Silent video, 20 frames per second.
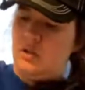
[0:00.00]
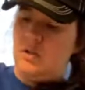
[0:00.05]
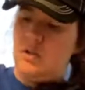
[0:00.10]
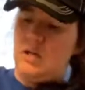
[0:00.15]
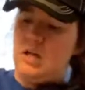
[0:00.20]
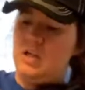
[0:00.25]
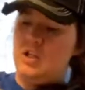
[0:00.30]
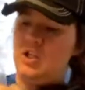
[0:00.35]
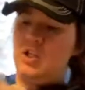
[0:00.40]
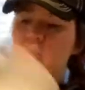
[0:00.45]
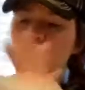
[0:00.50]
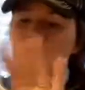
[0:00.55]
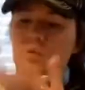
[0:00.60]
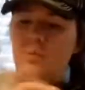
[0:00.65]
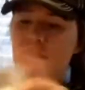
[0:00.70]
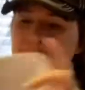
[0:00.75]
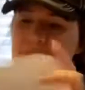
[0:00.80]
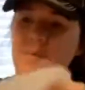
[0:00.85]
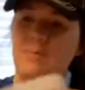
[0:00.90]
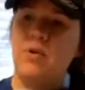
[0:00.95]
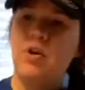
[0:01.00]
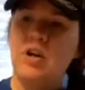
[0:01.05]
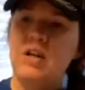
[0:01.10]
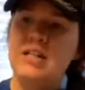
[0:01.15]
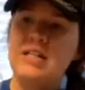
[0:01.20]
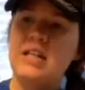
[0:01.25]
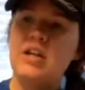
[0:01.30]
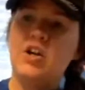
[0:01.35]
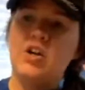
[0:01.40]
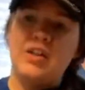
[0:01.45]
I do paint parties
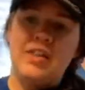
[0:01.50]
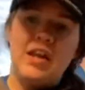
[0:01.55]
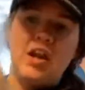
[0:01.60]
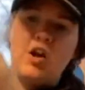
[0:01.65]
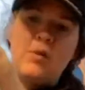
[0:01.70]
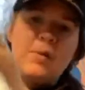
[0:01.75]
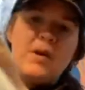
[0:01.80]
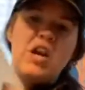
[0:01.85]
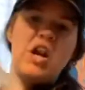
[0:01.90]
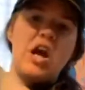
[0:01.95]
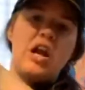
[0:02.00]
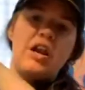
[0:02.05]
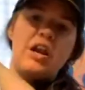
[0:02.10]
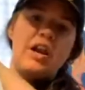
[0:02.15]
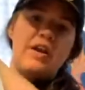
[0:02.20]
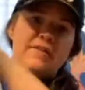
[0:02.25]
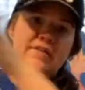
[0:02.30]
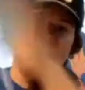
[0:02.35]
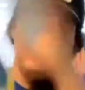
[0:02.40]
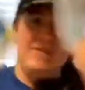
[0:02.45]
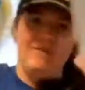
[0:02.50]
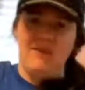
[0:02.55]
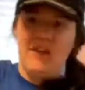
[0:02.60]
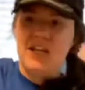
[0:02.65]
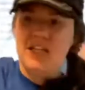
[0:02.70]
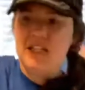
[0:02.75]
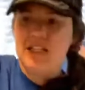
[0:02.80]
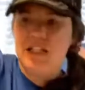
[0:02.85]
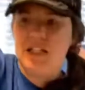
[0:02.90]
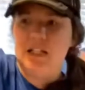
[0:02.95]
here and there, but not enough to
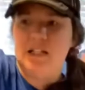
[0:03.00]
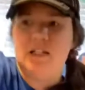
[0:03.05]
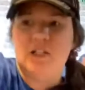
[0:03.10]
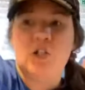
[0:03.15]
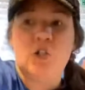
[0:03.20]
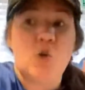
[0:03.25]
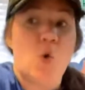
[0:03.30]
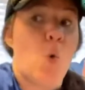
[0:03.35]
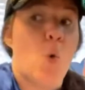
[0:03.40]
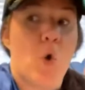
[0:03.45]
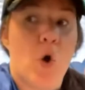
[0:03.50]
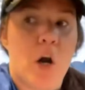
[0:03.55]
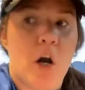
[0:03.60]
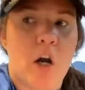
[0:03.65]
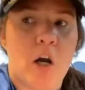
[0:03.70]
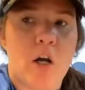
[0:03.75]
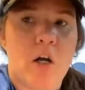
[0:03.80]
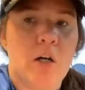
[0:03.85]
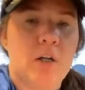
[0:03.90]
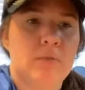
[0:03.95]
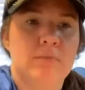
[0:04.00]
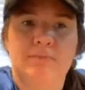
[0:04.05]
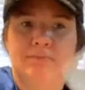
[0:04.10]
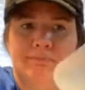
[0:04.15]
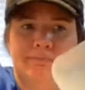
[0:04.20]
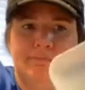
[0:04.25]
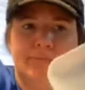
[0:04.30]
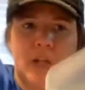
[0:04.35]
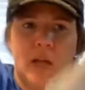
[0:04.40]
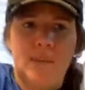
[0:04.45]
invest in store
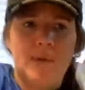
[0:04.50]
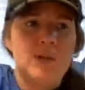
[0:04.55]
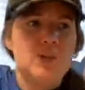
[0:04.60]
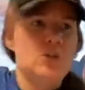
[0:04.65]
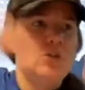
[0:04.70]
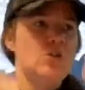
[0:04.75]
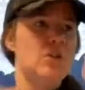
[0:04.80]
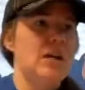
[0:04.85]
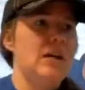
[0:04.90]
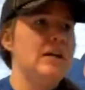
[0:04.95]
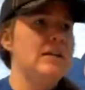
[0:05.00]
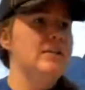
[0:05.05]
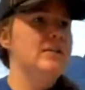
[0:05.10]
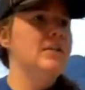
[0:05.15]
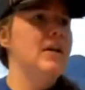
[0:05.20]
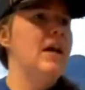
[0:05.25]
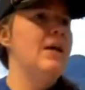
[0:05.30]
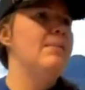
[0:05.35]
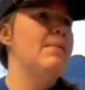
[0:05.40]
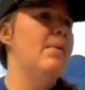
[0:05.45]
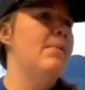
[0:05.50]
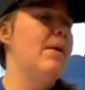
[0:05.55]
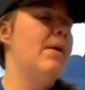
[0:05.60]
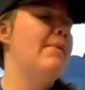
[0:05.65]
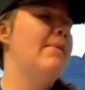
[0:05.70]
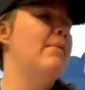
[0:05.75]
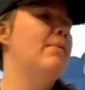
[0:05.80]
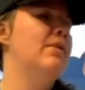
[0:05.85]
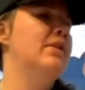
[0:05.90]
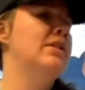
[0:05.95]
a bunch of trays. Hey, my baby,
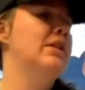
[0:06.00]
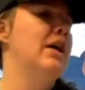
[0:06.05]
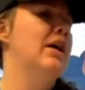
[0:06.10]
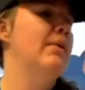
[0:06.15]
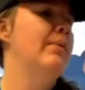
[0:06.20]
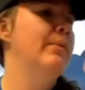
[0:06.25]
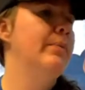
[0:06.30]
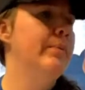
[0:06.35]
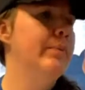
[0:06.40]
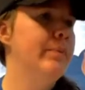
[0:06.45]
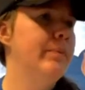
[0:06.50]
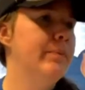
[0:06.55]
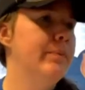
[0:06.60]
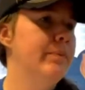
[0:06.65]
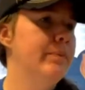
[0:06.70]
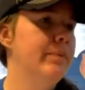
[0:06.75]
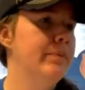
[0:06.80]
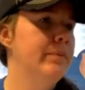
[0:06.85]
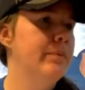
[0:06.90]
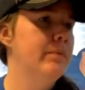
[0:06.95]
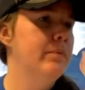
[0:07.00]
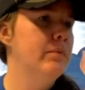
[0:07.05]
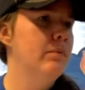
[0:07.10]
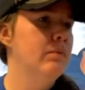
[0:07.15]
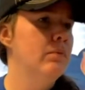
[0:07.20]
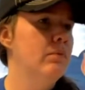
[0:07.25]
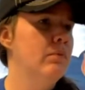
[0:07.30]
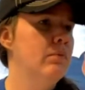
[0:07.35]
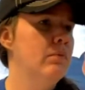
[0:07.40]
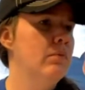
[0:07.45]
what's up?
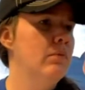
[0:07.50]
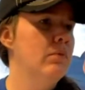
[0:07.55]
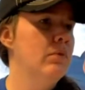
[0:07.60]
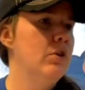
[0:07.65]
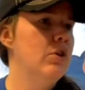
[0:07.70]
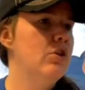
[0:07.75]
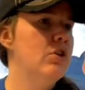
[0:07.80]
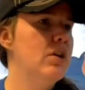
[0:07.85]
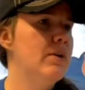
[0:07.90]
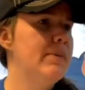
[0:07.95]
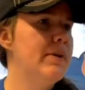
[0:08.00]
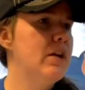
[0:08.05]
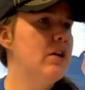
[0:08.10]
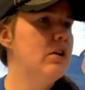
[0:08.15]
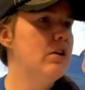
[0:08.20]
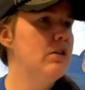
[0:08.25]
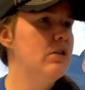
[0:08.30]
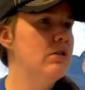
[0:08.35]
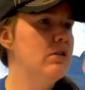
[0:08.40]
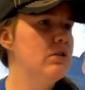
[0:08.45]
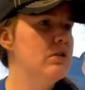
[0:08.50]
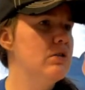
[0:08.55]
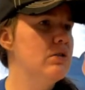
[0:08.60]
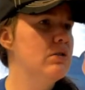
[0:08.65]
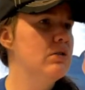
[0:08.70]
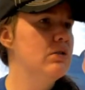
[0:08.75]
Your tummy hurts?